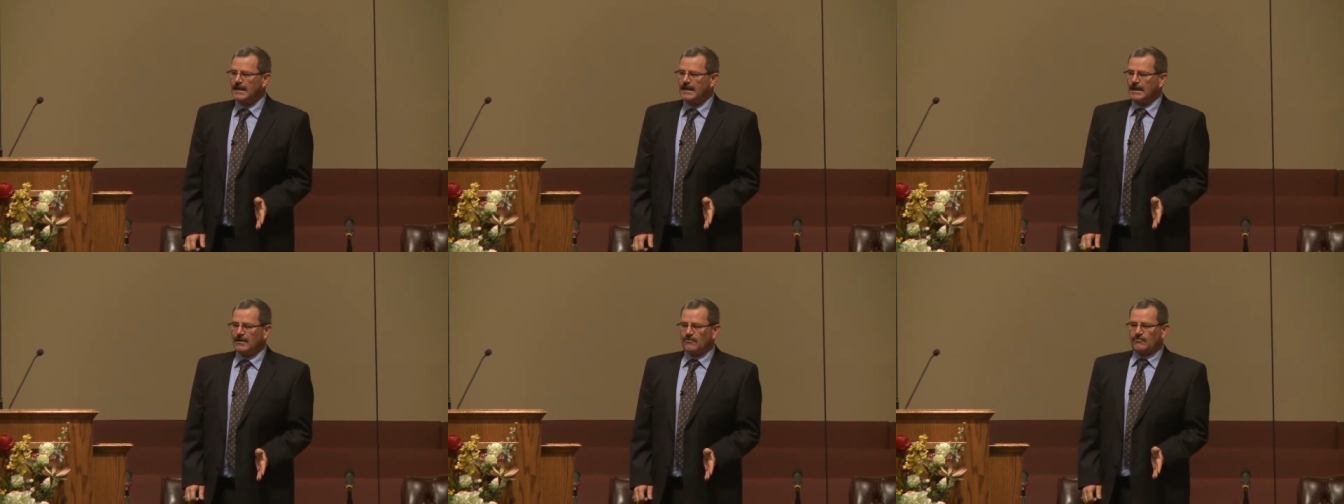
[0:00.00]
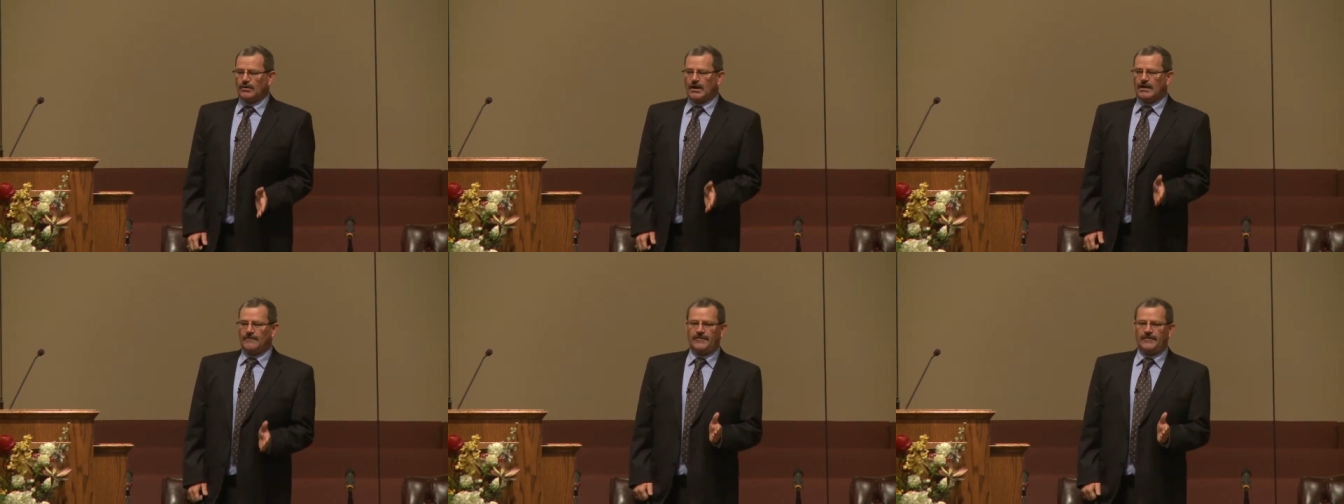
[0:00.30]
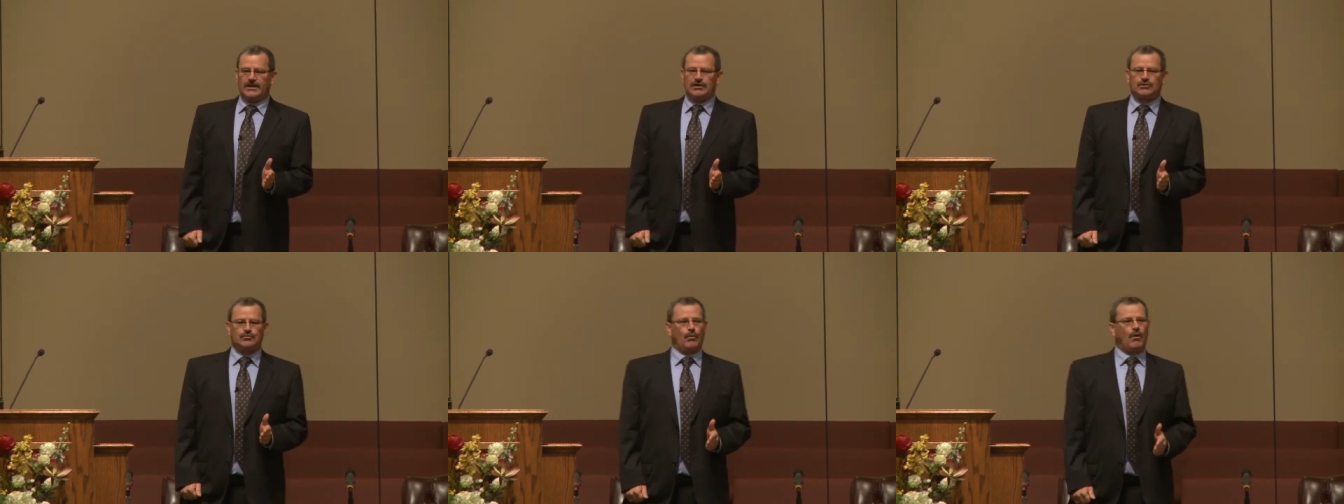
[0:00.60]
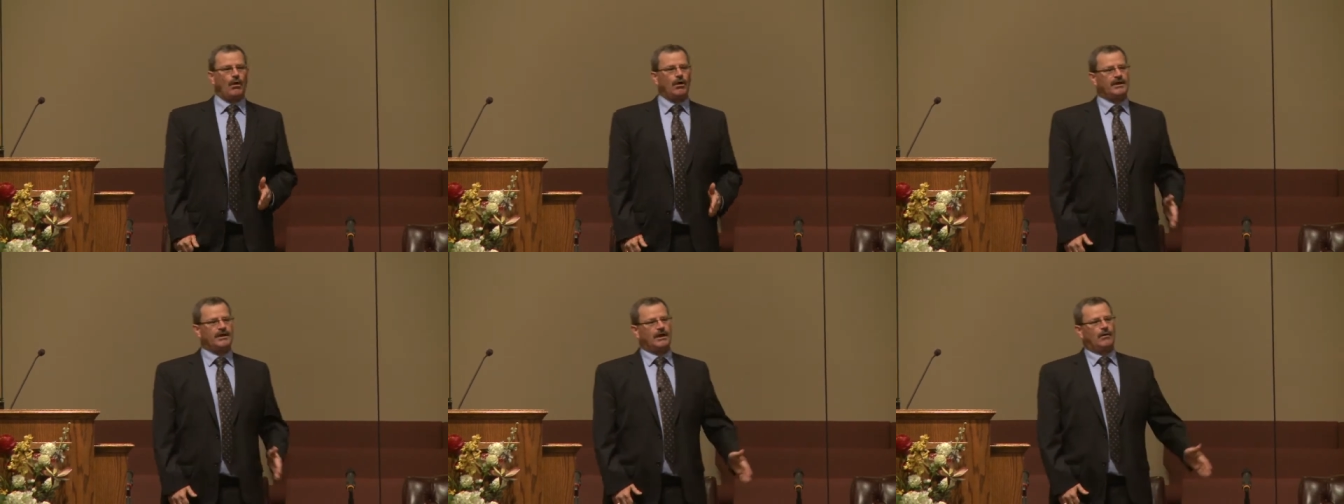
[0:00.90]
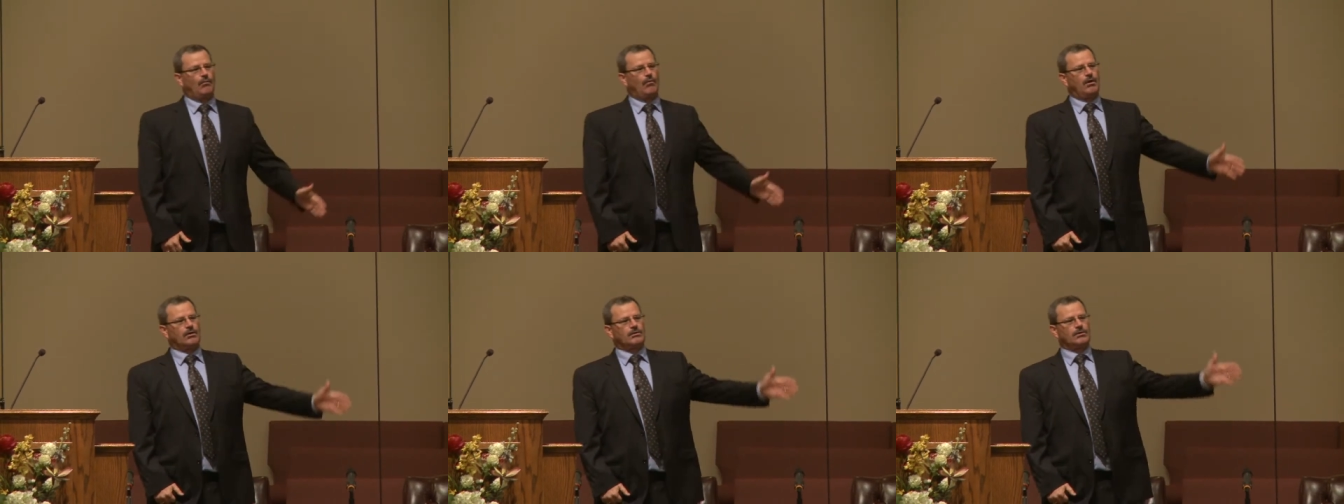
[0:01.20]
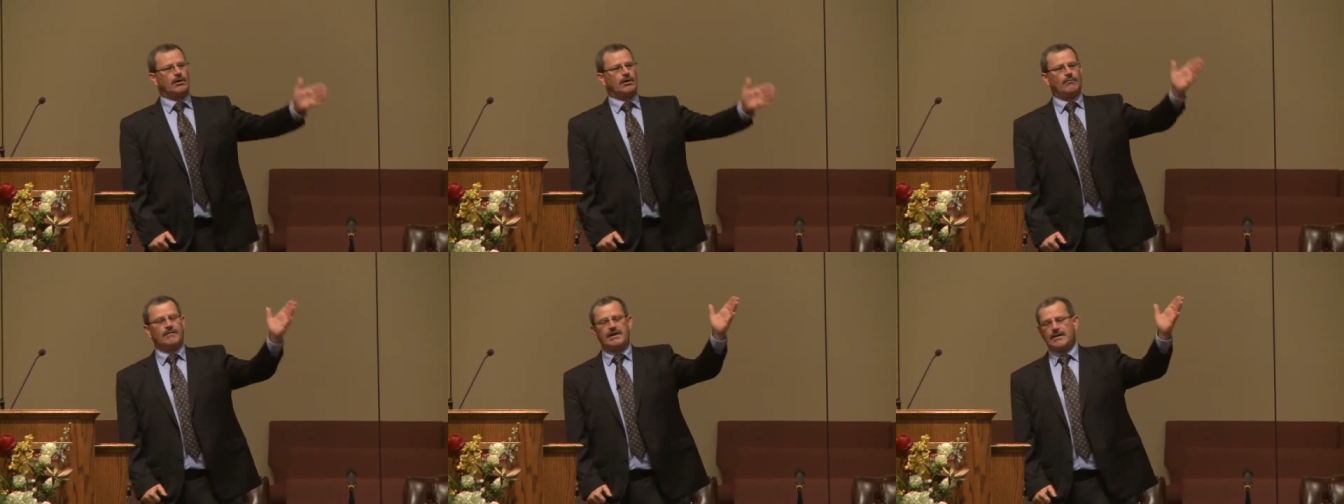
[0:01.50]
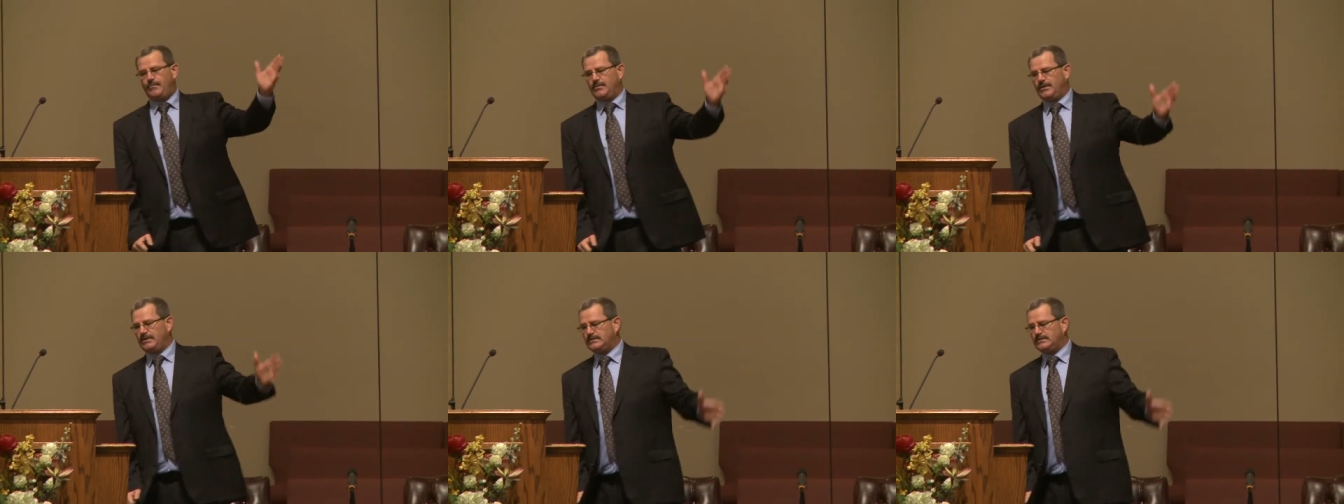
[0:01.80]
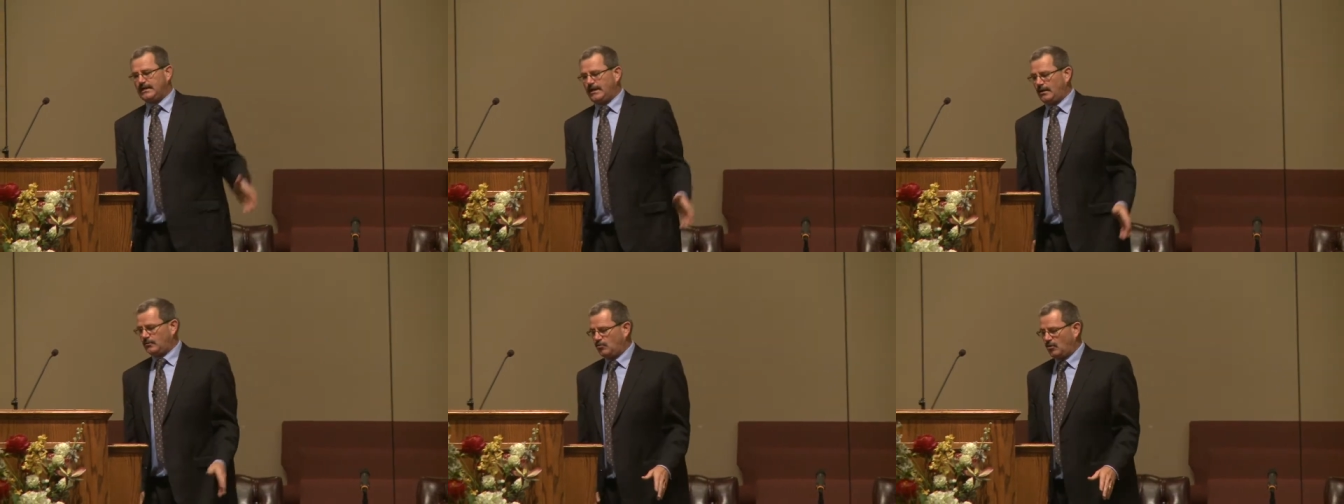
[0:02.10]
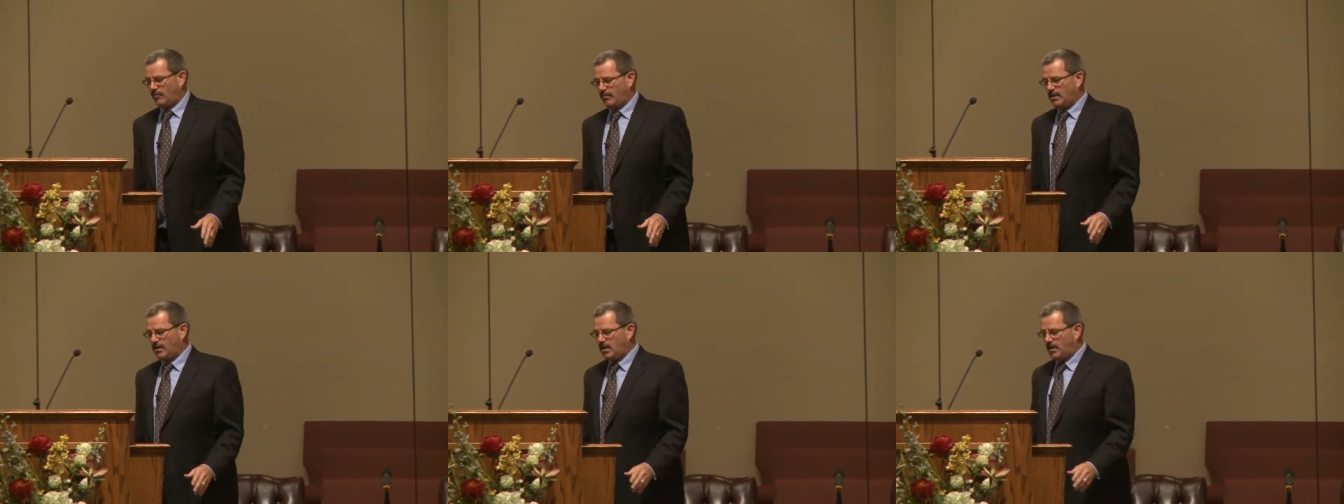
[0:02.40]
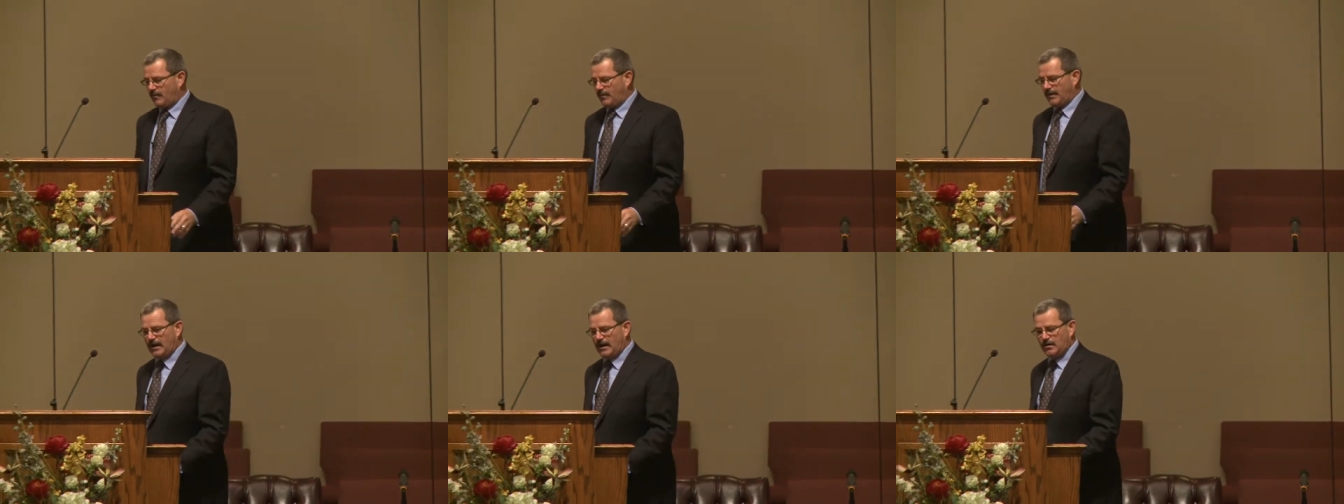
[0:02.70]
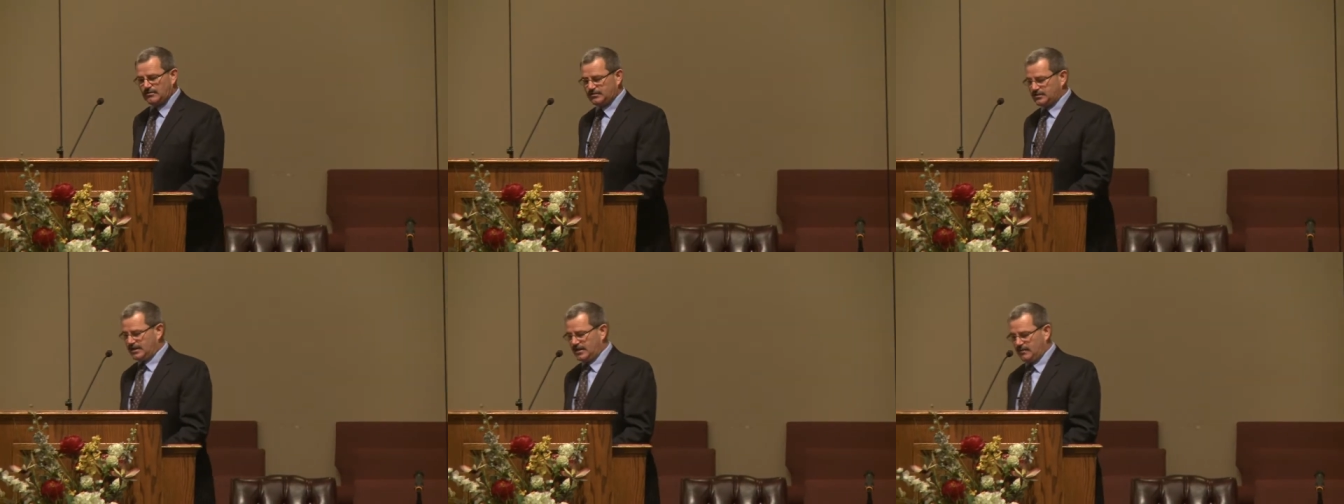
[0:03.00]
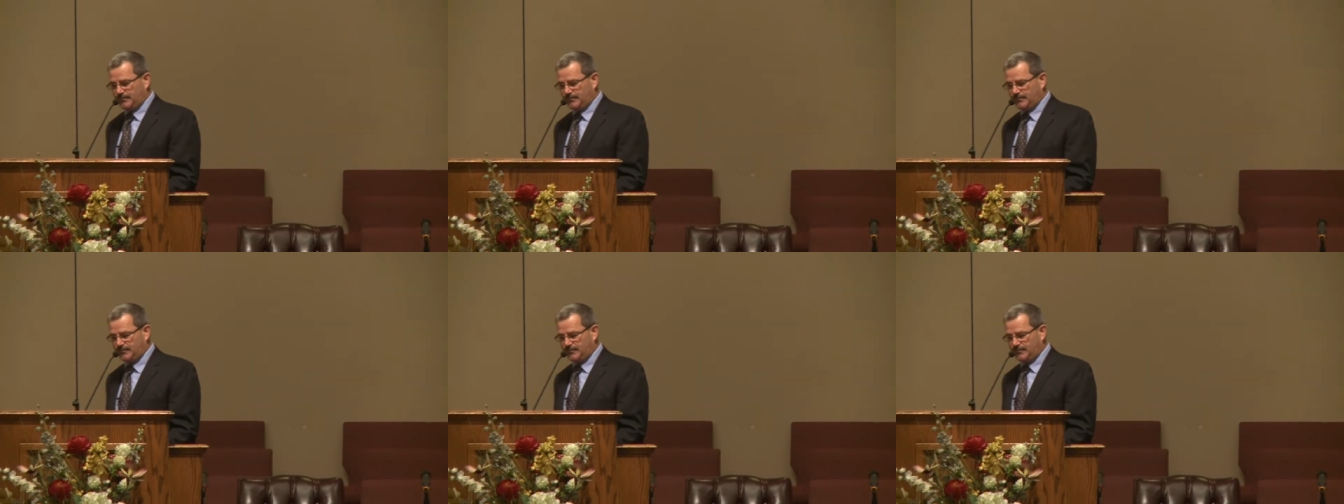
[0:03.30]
And so I finished walking. I walked all the way up into town. It took me a couple hours to get up